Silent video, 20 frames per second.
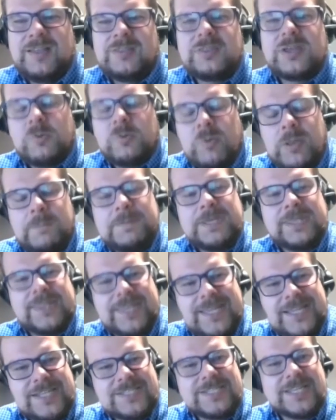There will be
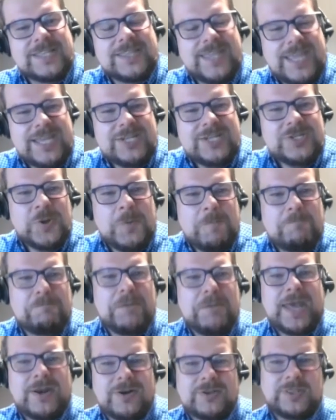things that they do
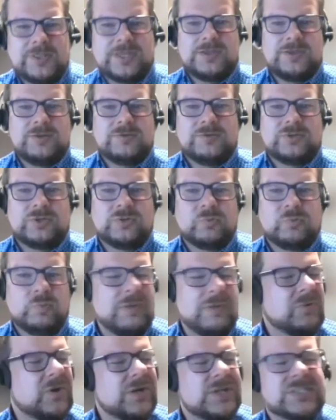better than you do.
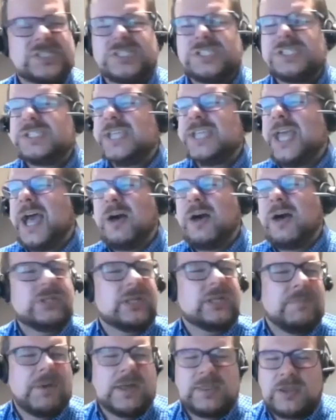We were
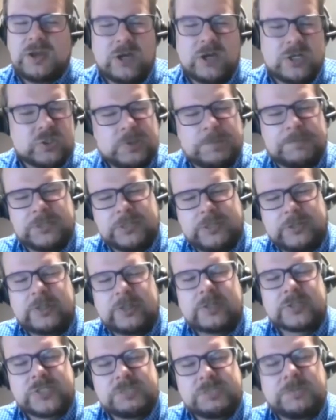astounded by the
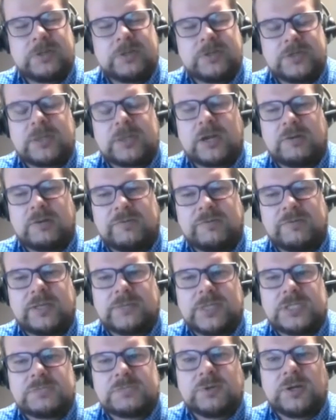entrepreneurial spirit that our
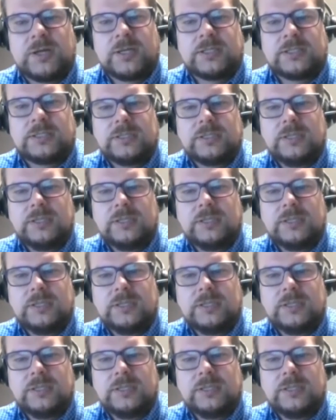families brought.